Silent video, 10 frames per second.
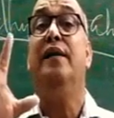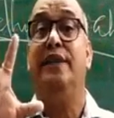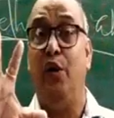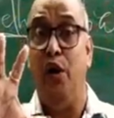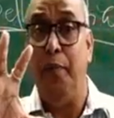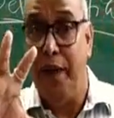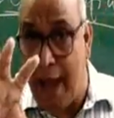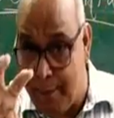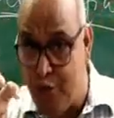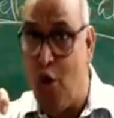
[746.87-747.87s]
they
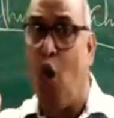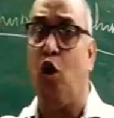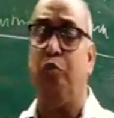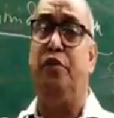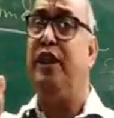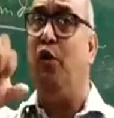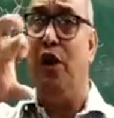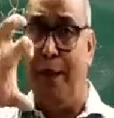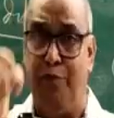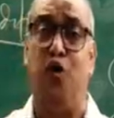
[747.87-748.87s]

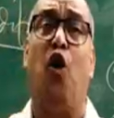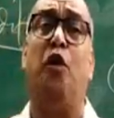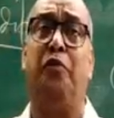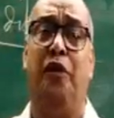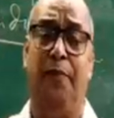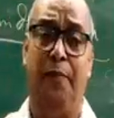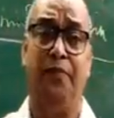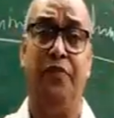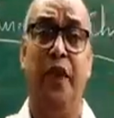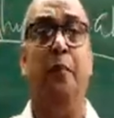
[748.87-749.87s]
will absorb
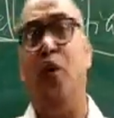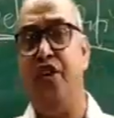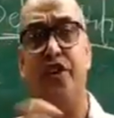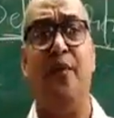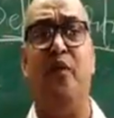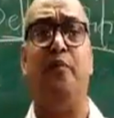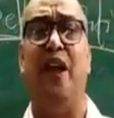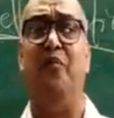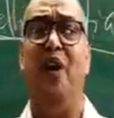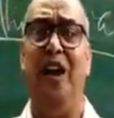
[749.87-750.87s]
moisture from the
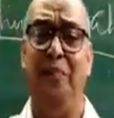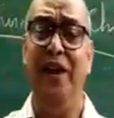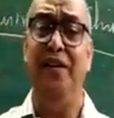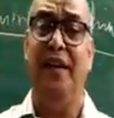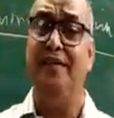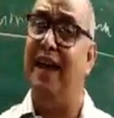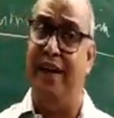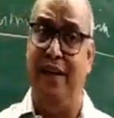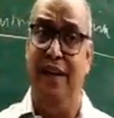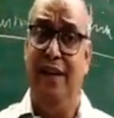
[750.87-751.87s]
environment.
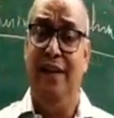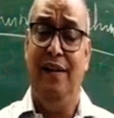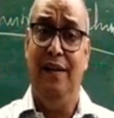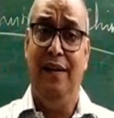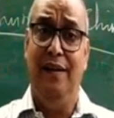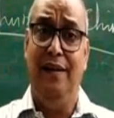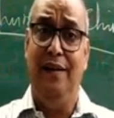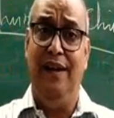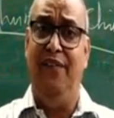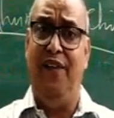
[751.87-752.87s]
Then
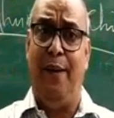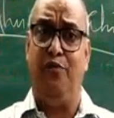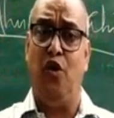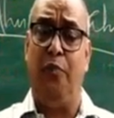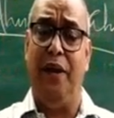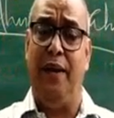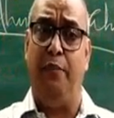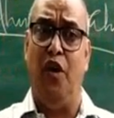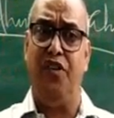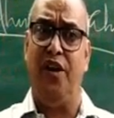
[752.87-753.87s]
if
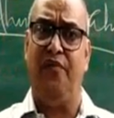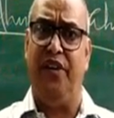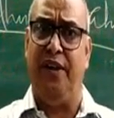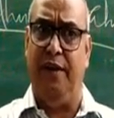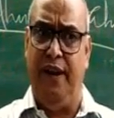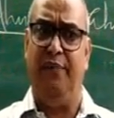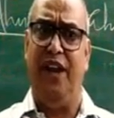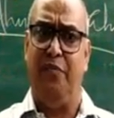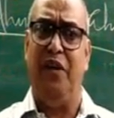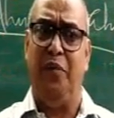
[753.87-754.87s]
the
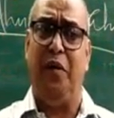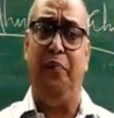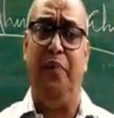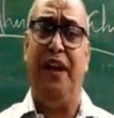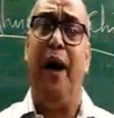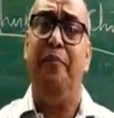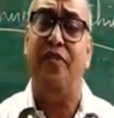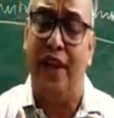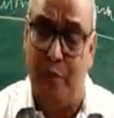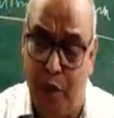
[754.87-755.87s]
environment
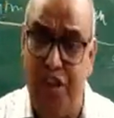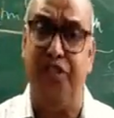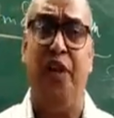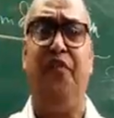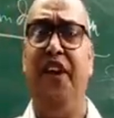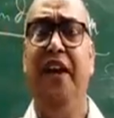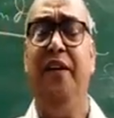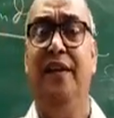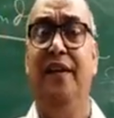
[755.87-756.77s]
becomes moisture free,